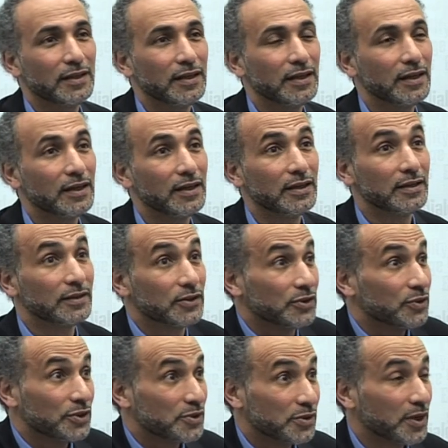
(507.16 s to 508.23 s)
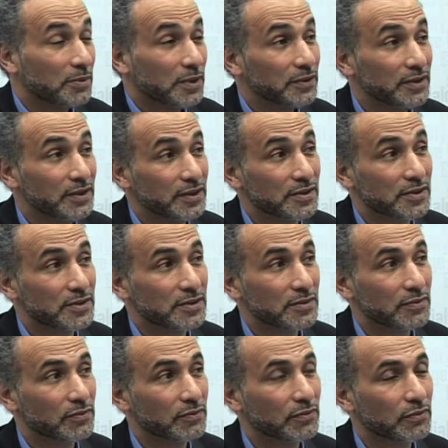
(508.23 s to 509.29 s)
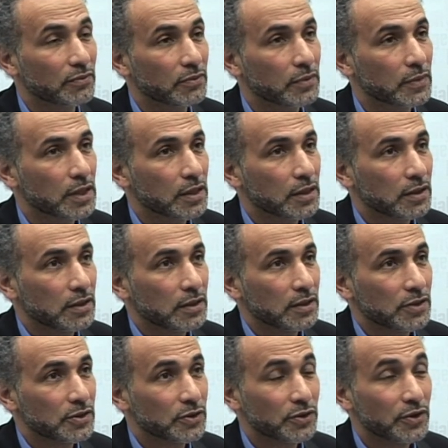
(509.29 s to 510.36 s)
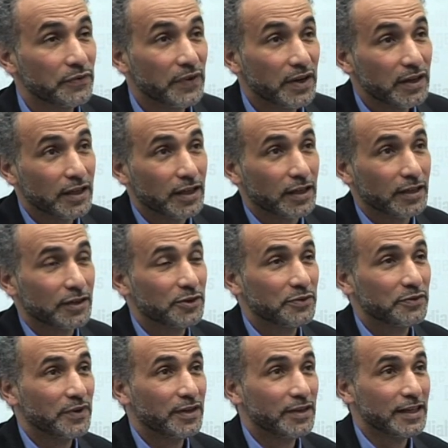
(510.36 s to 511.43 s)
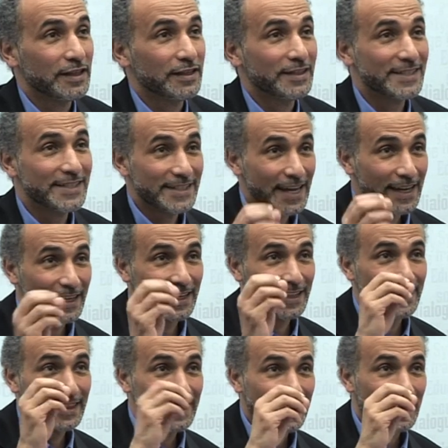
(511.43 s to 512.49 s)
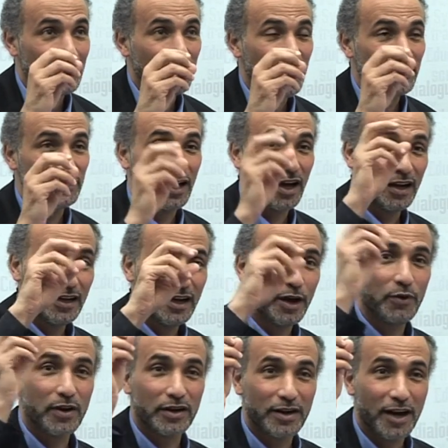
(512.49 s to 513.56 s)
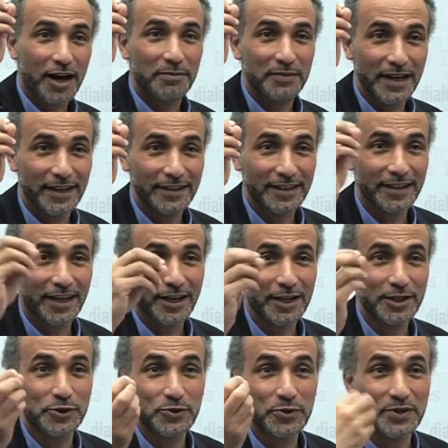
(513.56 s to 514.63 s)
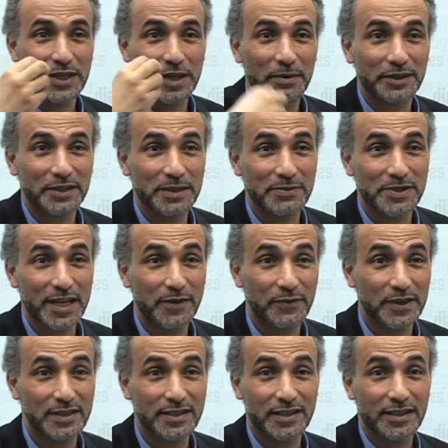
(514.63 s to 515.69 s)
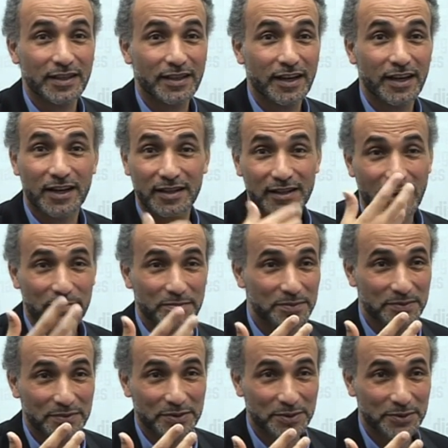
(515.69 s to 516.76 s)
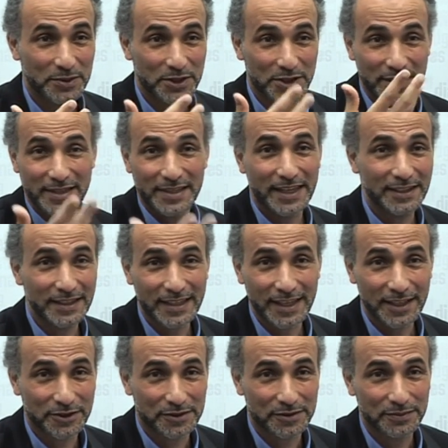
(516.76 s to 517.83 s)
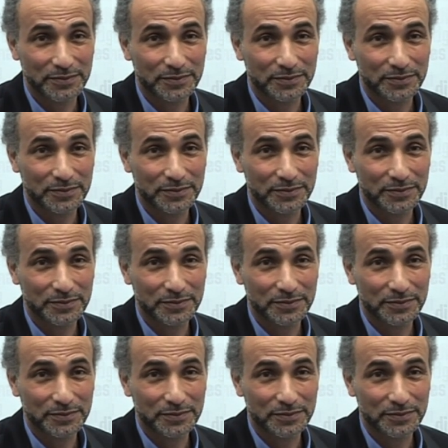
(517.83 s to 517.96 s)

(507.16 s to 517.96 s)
uh, so it's all about this so the very, the very, the second name after Allah or Rahman that Allah is using about Himself is Rabb, which is the educator.